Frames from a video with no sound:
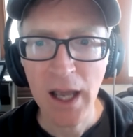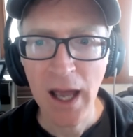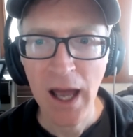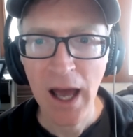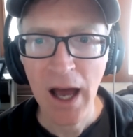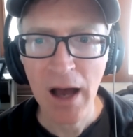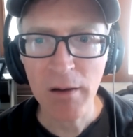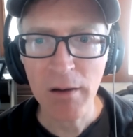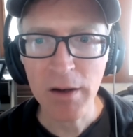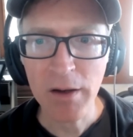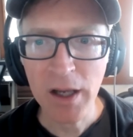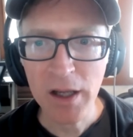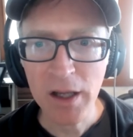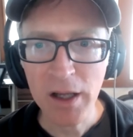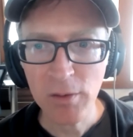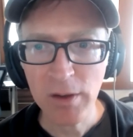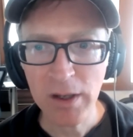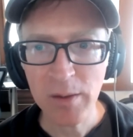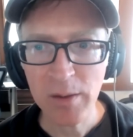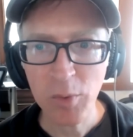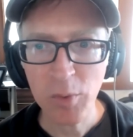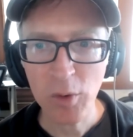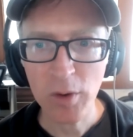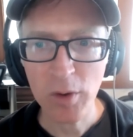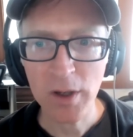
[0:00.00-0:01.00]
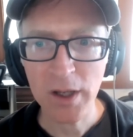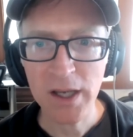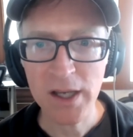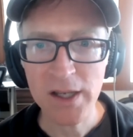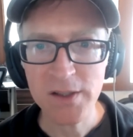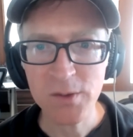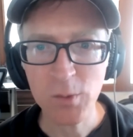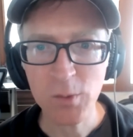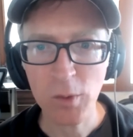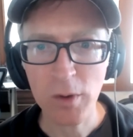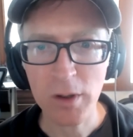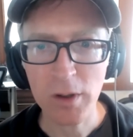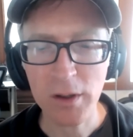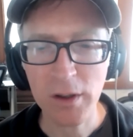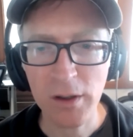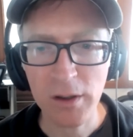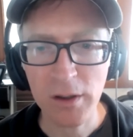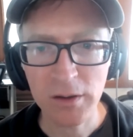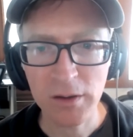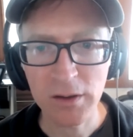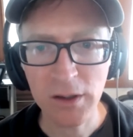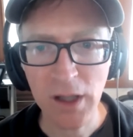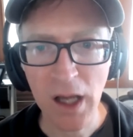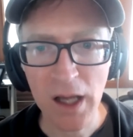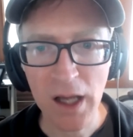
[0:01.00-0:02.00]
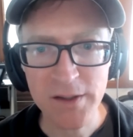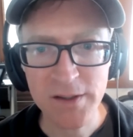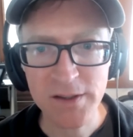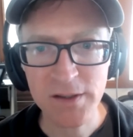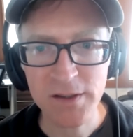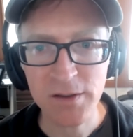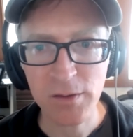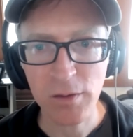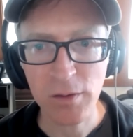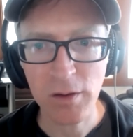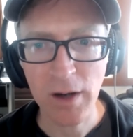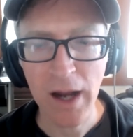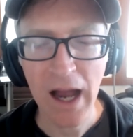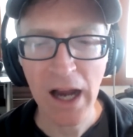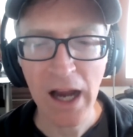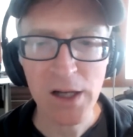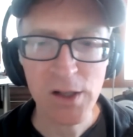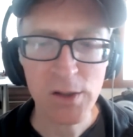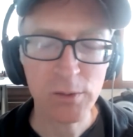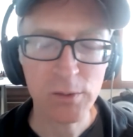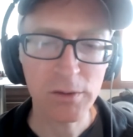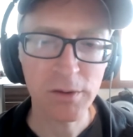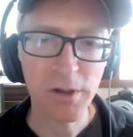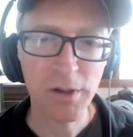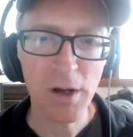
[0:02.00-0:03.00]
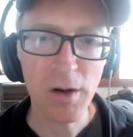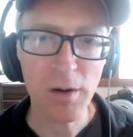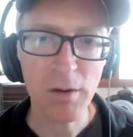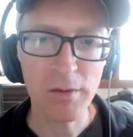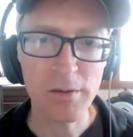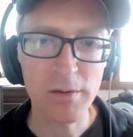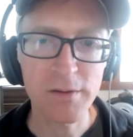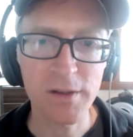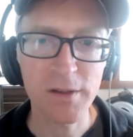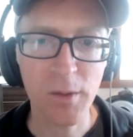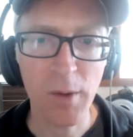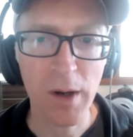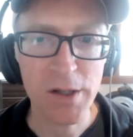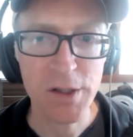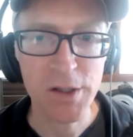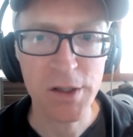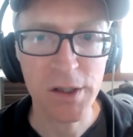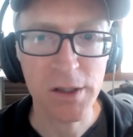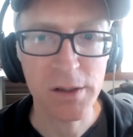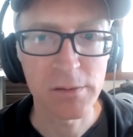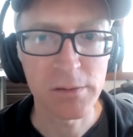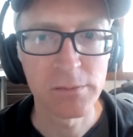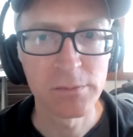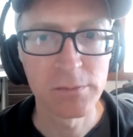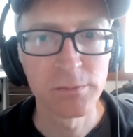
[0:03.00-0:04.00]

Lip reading: How can you import his work, LUTs or actual nodes? Question.